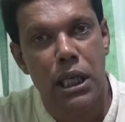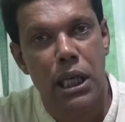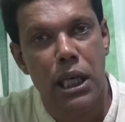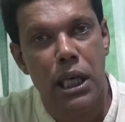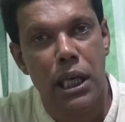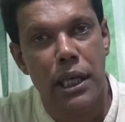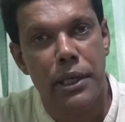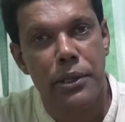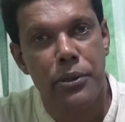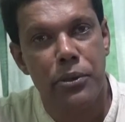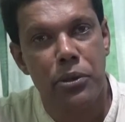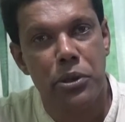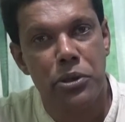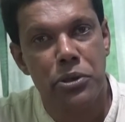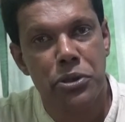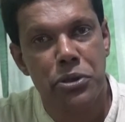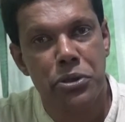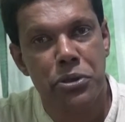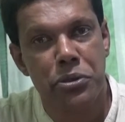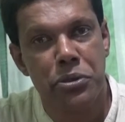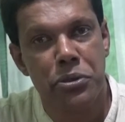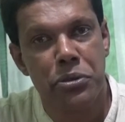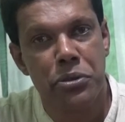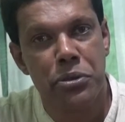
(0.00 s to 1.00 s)
and
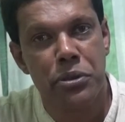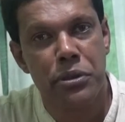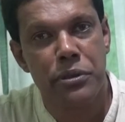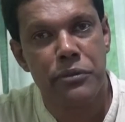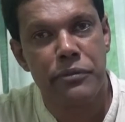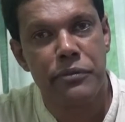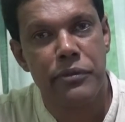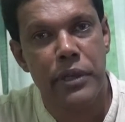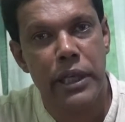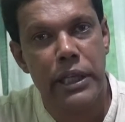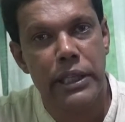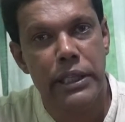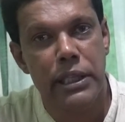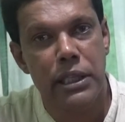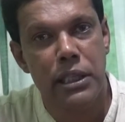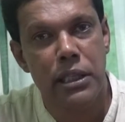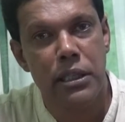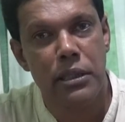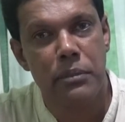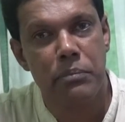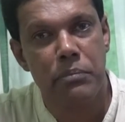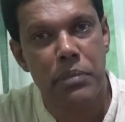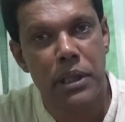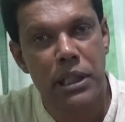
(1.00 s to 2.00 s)
also find
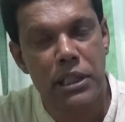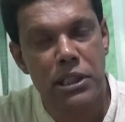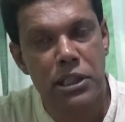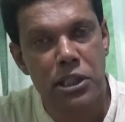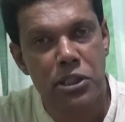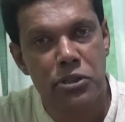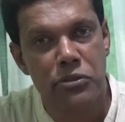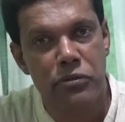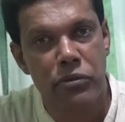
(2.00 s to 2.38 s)
places